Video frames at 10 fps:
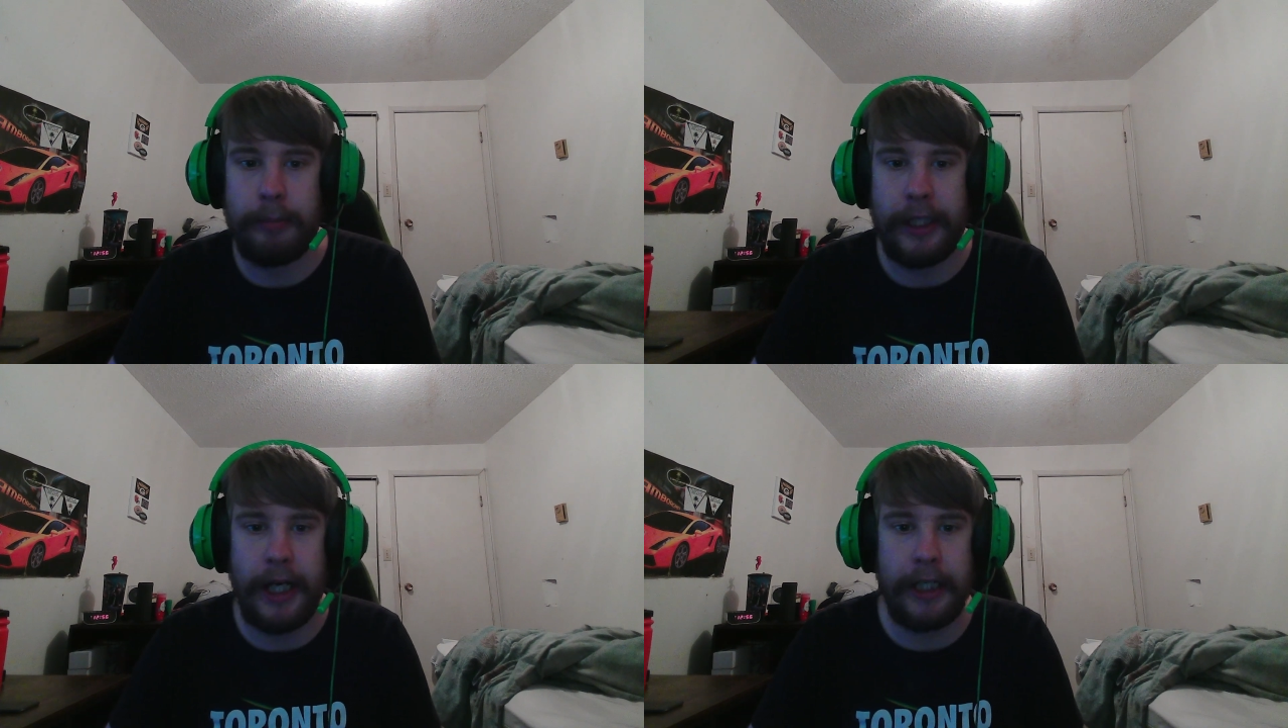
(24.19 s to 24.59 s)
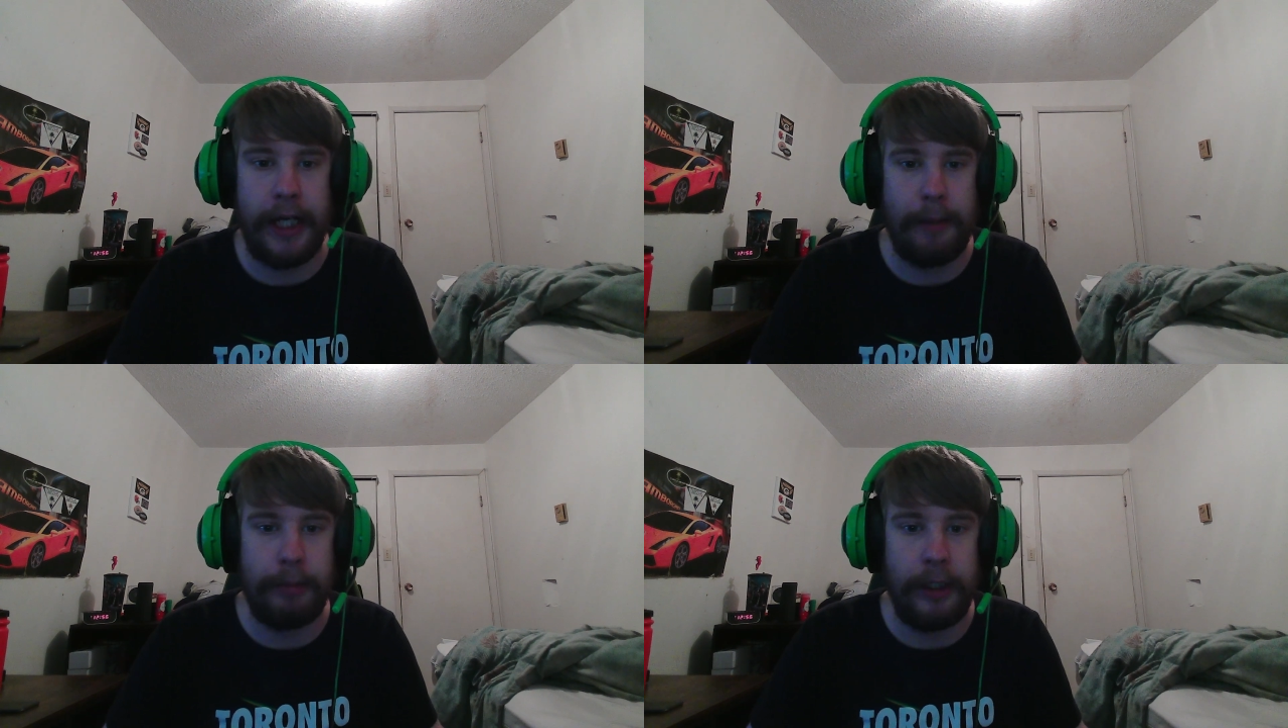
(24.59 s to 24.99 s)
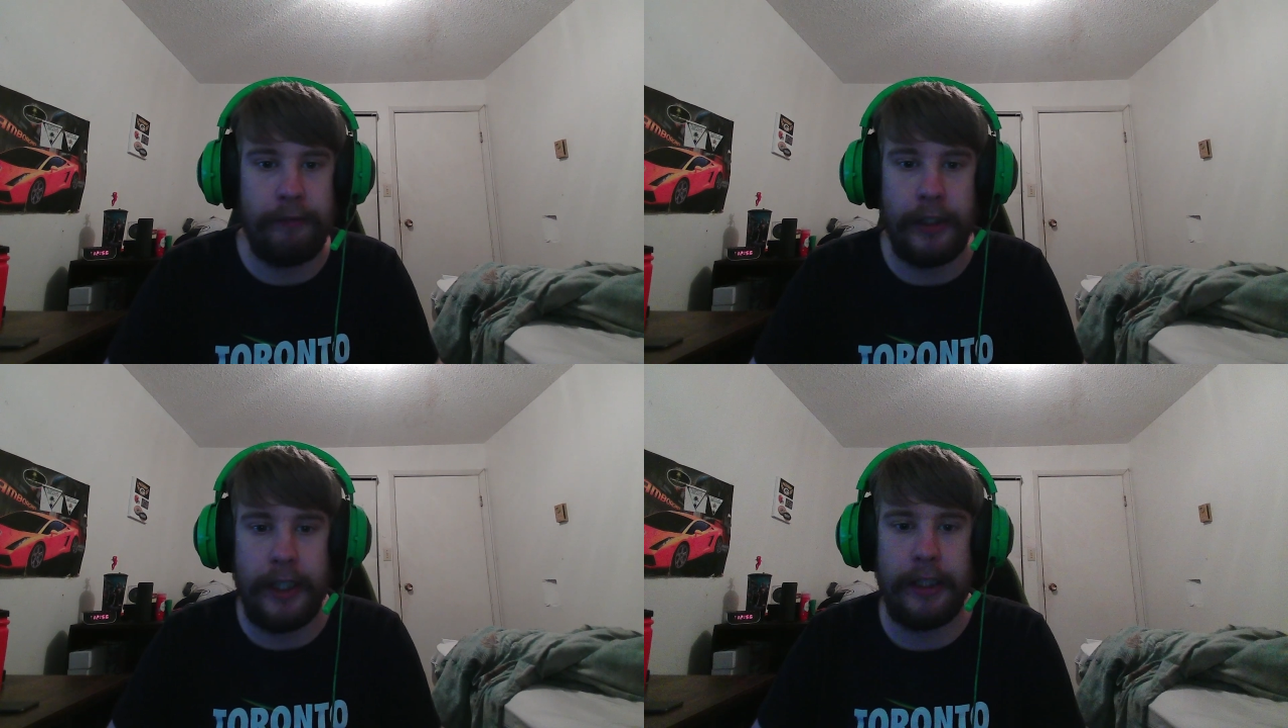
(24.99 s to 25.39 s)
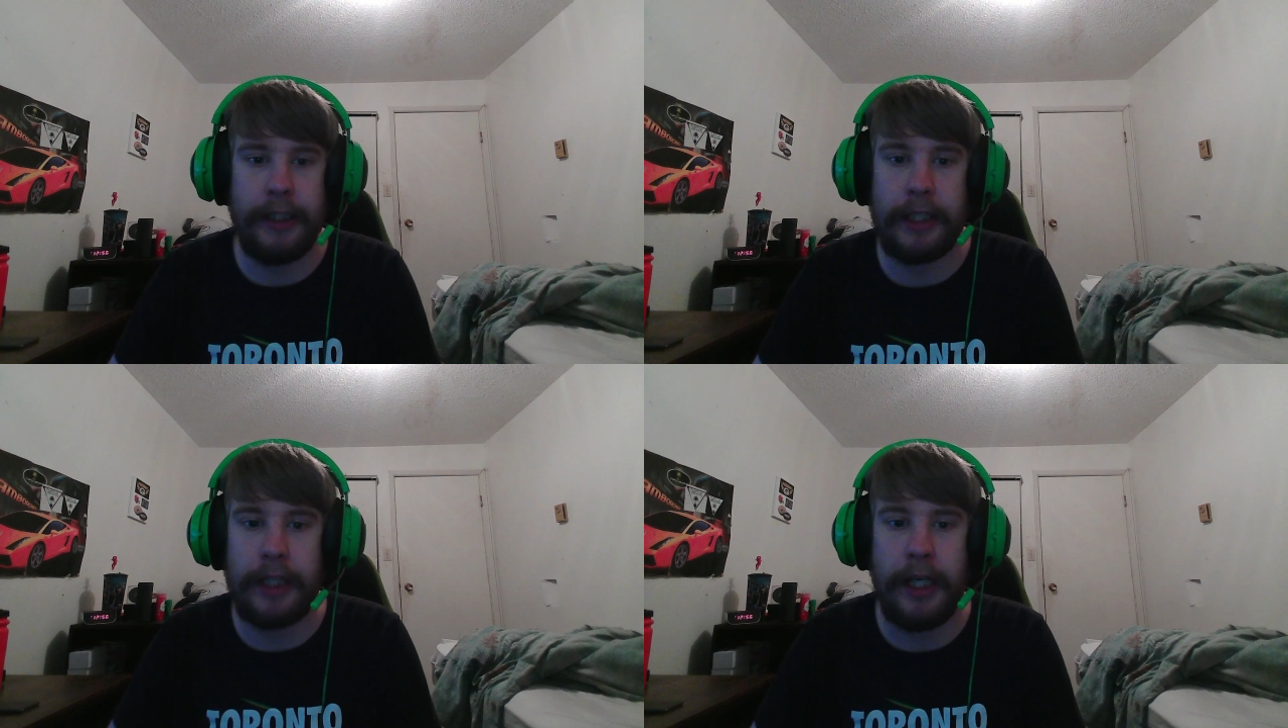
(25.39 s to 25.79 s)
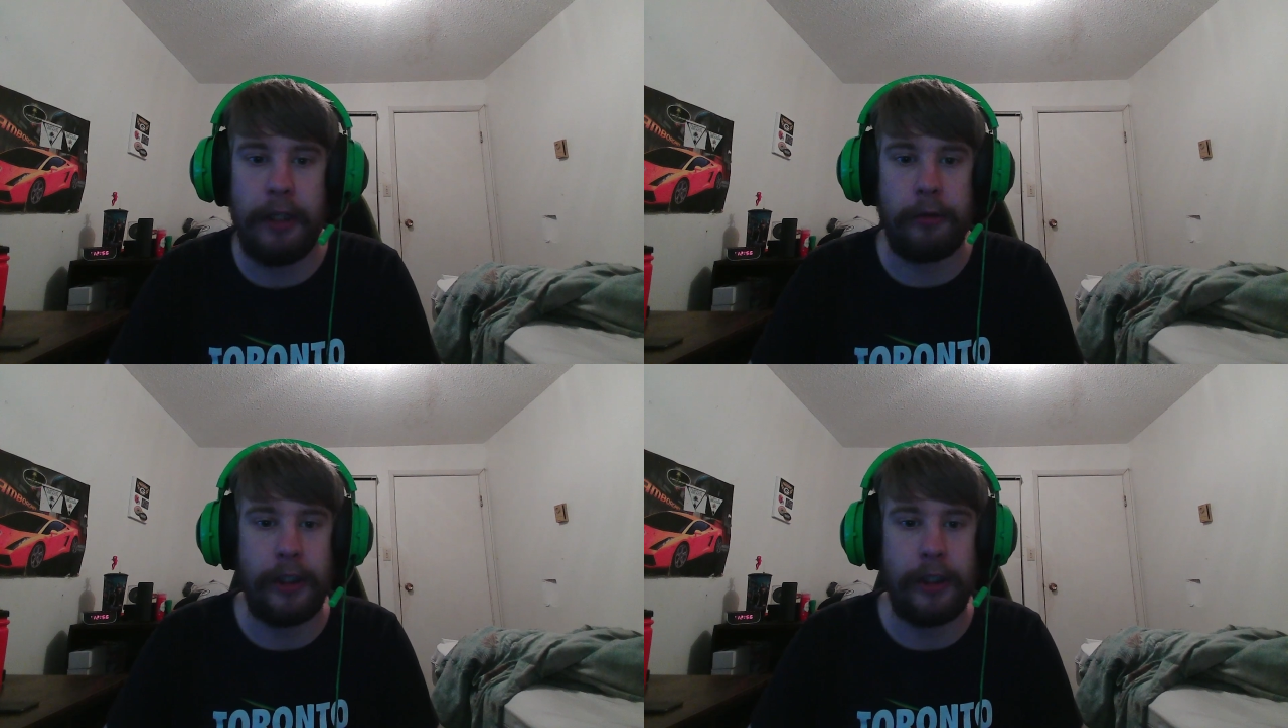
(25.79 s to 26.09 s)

but I can't believe they didn't get the hit